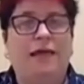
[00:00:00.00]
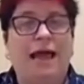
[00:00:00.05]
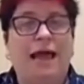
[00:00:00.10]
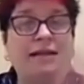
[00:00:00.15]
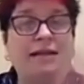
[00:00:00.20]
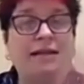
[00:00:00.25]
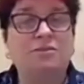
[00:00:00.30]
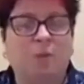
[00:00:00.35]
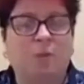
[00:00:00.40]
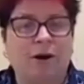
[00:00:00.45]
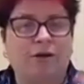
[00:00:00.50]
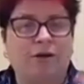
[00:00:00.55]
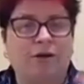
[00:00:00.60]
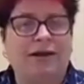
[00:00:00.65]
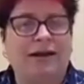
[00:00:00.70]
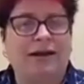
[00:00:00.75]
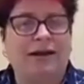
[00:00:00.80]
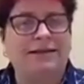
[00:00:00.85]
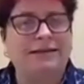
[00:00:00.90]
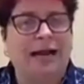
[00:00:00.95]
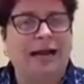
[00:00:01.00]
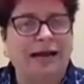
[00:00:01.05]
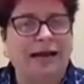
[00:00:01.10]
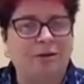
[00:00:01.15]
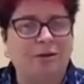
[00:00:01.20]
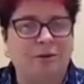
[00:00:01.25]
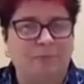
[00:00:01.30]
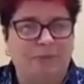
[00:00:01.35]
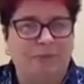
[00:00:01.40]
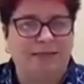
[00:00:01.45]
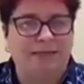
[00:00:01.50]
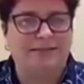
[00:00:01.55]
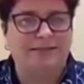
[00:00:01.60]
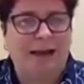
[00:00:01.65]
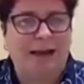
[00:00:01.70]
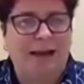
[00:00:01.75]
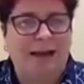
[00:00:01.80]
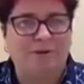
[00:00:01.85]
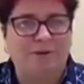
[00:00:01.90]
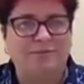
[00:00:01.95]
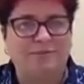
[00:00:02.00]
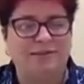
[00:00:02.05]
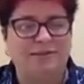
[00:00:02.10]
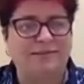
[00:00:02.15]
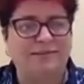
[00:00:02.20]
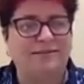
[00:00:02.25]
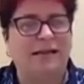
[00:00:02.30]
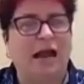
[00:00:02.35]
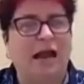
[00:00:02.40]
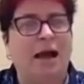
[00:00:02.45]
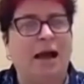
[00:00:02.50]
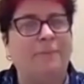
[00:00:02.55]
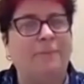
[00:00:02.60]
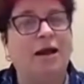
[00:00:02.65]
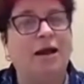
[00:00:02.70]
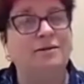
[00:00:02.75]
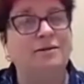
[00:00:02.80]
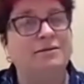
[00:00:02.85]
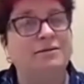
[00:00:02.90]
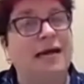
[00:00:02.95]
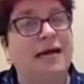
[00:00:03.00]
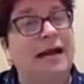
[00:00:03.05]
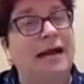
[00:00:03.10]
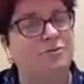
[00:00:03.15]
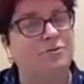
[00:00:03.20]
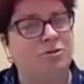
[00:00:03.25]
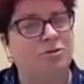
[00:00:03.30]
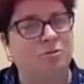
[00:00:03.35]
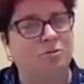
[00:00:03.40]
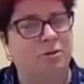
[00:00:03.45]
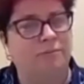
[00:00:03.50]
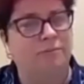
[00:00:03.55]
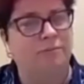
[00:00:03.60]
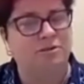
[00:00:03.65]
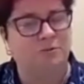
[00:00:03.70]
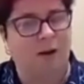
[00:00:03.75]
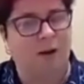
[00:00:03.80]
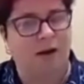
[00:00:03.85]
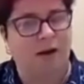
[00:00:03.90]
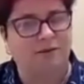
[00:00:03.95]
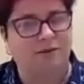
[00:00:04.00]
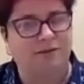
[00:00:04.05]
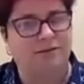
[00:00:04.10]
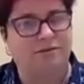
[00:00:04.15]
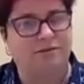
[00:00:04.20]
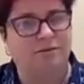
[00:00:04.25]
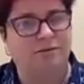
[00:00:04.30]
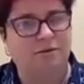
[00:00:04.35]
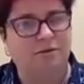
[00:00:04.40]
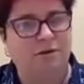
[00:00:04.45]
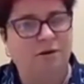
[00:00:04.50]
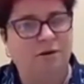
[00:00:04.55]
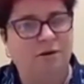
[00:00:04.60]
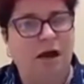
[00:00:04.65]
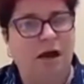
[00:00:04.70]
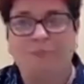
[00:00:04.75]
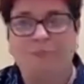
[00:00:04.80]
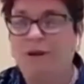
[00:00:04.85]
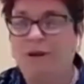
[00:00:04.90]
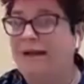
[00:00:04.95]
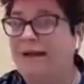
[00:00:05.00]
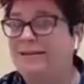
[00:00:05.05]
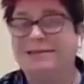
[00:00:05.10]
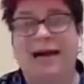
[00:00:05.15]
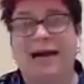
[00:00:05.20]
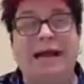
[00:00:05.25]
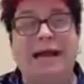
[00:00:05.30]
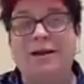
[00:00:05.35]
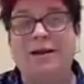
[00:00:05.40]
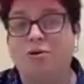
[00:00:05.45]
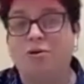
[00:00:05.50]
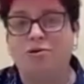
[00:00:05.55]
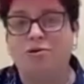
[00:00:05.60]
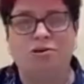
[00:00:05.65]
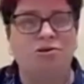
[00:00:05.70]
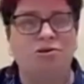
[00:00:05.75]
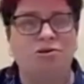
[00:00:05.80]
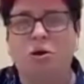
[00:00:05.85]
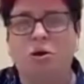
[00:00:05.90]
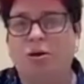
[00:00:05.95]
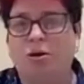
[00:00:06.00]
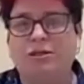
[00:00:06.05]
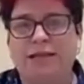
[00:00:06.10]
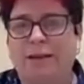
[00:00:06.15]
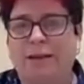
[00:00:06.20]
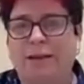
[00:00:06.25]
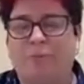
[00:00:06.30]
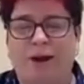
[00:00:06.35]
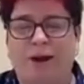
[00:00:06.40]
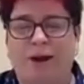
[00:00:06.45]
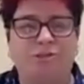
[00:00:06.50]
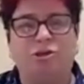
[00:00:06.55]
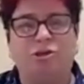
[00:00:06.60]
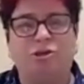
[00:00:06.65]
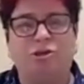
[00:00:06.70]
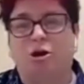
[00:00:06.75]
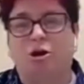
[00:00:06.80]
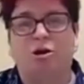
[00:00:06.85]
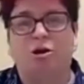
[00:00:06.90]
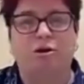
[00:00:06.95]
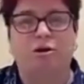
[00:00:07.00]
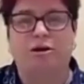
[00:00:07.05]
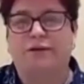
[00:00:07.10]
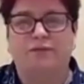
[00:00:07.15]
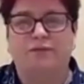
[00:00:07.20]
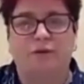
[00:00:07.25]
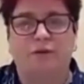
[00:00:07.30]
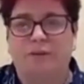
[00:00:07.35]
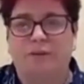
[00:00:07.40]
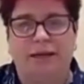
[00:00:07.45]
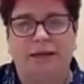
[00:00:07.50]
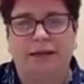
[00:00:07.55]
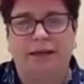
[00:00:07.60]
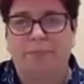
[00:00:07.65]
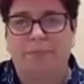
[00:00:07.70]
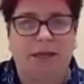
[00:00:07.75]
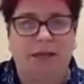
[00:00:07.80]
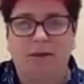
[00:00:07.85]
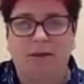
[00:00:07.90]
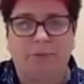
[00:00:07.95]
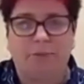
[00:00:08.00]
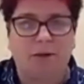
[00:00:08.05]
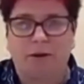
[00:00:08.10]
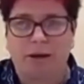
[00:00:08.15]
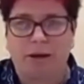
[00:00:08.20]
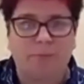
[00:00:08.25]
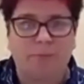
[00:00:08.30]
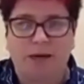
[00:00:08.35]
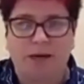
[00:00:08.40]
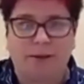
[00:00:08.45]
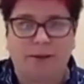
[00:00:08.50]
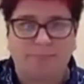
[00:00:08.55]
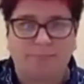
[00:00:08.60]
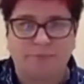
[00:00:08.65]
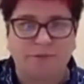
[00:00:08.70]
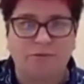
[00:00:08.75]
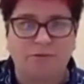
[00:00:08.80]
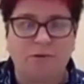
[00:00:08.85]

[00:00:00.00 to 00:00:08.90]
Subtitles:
That's where the entitlement piece happens, is that I'm not entitled to a response. I'm not entitled to going to that branch and her giving me peanut butter M&Ms.